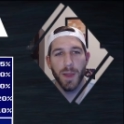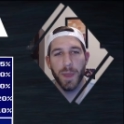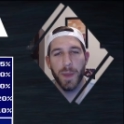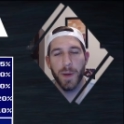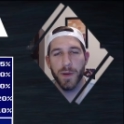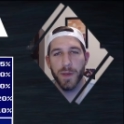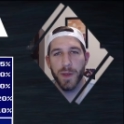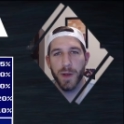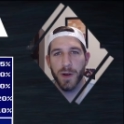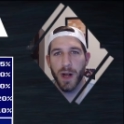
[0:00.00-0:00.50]

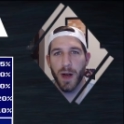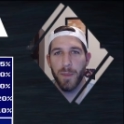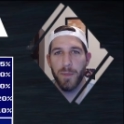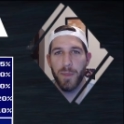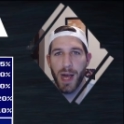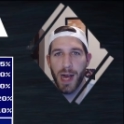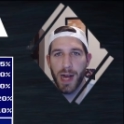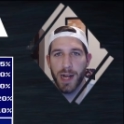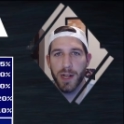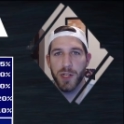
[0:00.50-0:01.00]
they're not
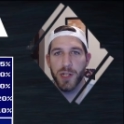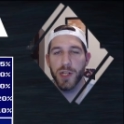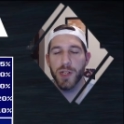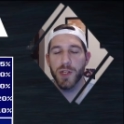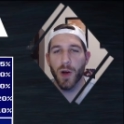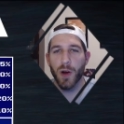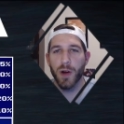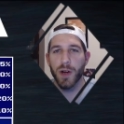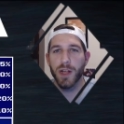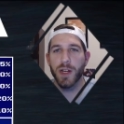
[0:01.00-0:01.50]
bad, and
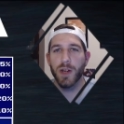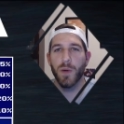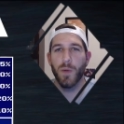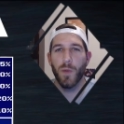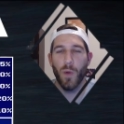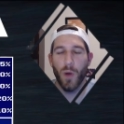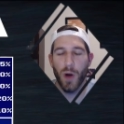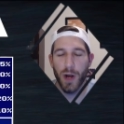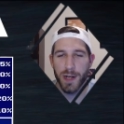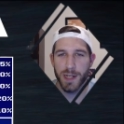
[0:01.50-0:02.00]
she's already going to
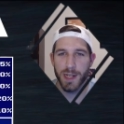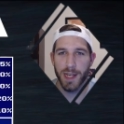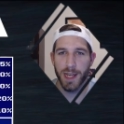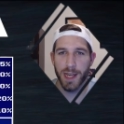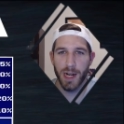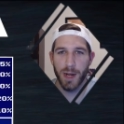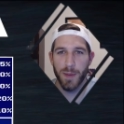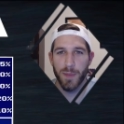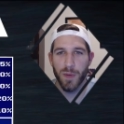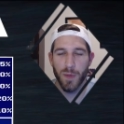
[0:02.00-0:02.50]
want to
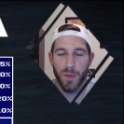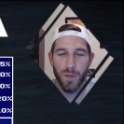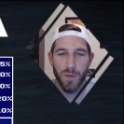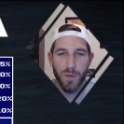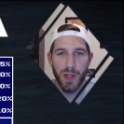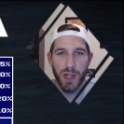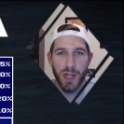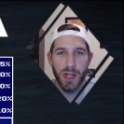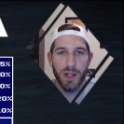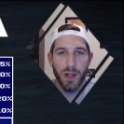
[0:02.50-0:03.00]
get up
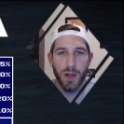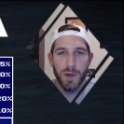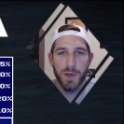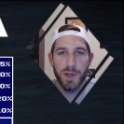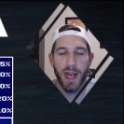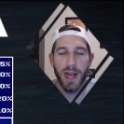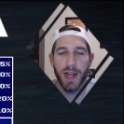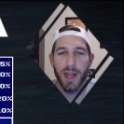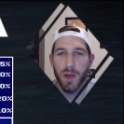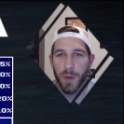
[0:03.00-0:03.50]
really
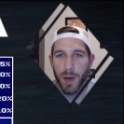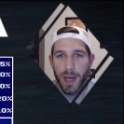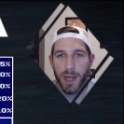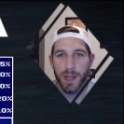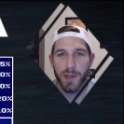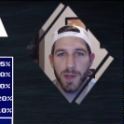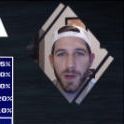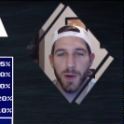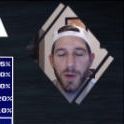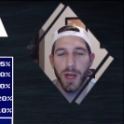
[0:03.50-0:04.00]
close
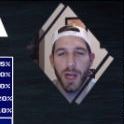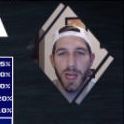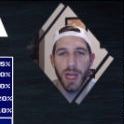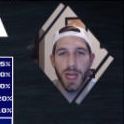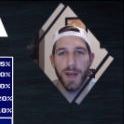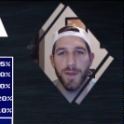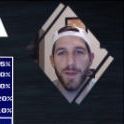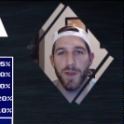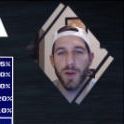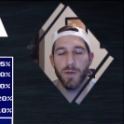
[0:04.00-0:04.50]
anyway. So
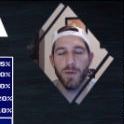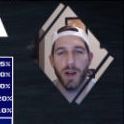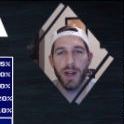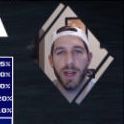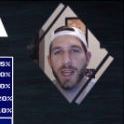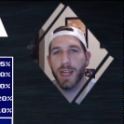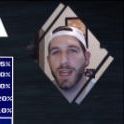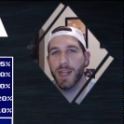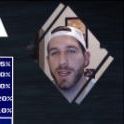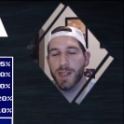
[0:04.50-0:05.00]
if you're
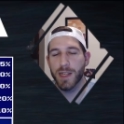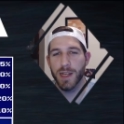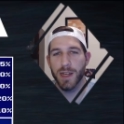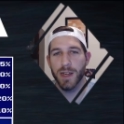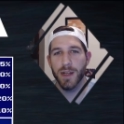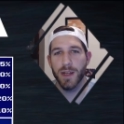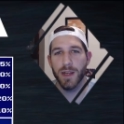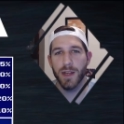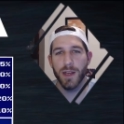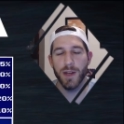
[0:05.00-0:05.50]
running
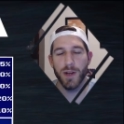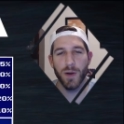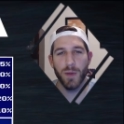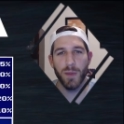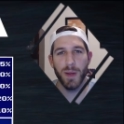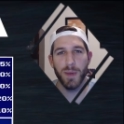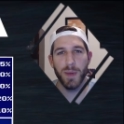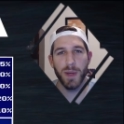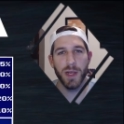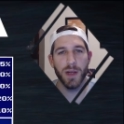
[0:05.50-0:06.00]
into, you know,
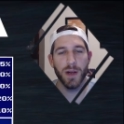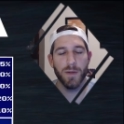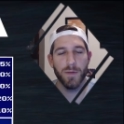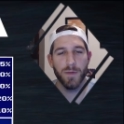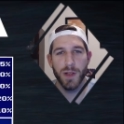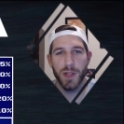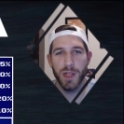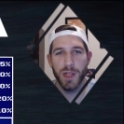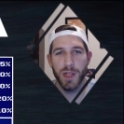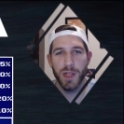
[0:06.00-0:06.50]
maybe a
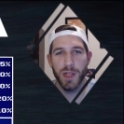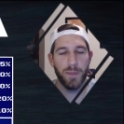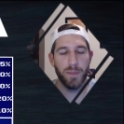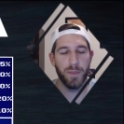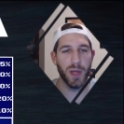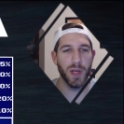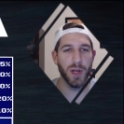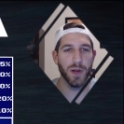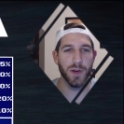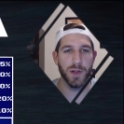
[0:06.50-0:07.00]
really
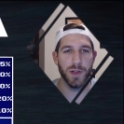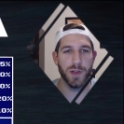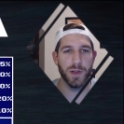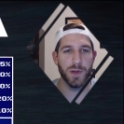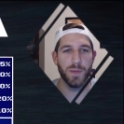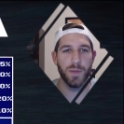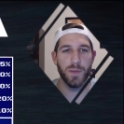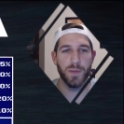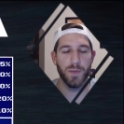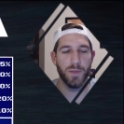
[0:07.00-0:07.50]

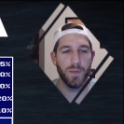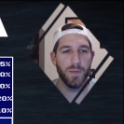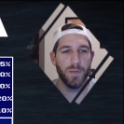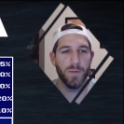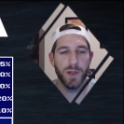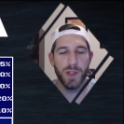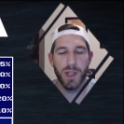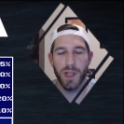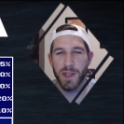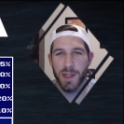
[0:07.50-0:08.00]
Pierce
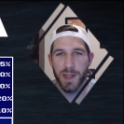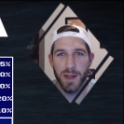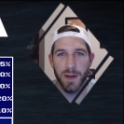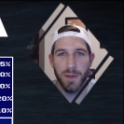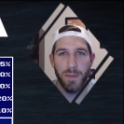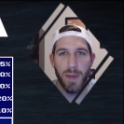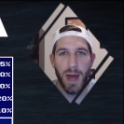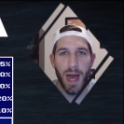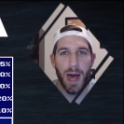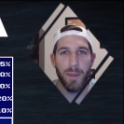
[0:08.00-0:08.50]
resistant
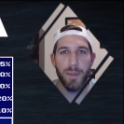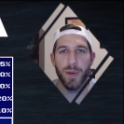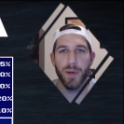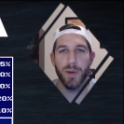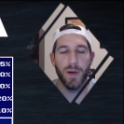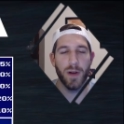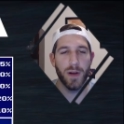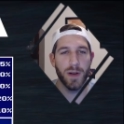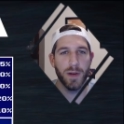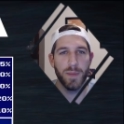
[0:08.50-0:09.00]
map
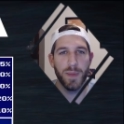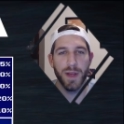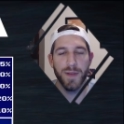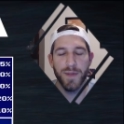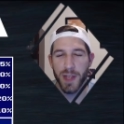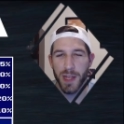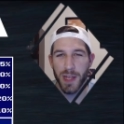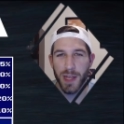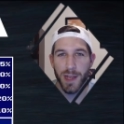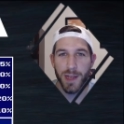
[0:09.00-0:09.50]
on
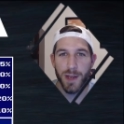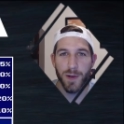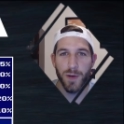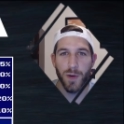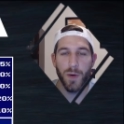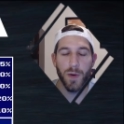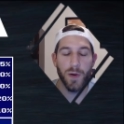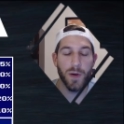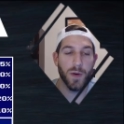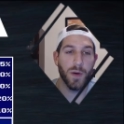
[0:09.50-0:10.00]
PvE,
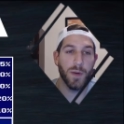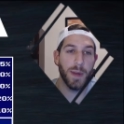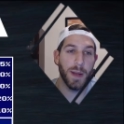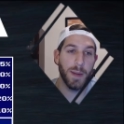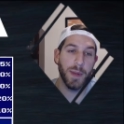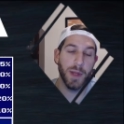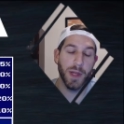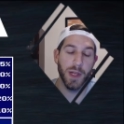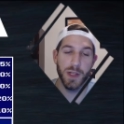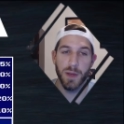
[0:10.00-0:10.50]
or
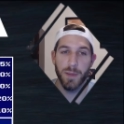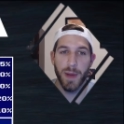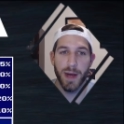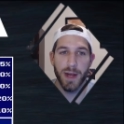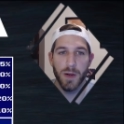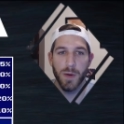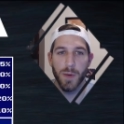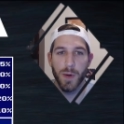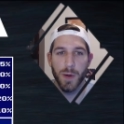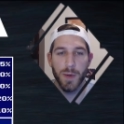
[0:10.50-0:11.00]
maybe there's a
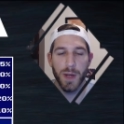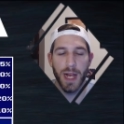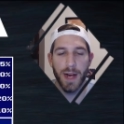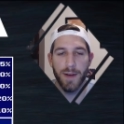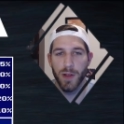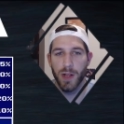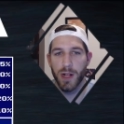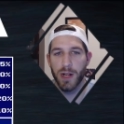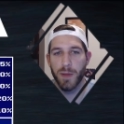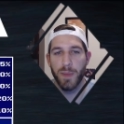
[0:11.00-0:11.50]
meta where we
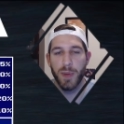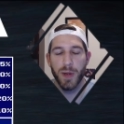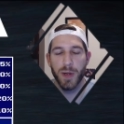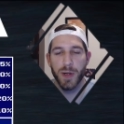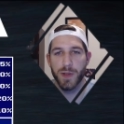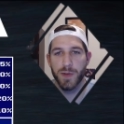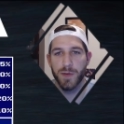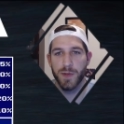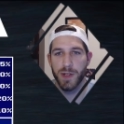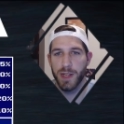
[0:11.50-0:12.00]
have a lot of
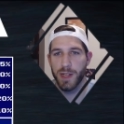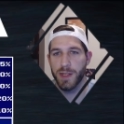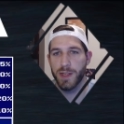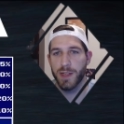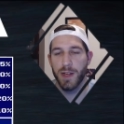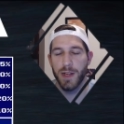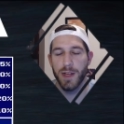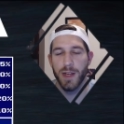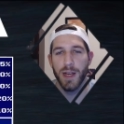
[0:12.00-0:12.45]
Pierce resist,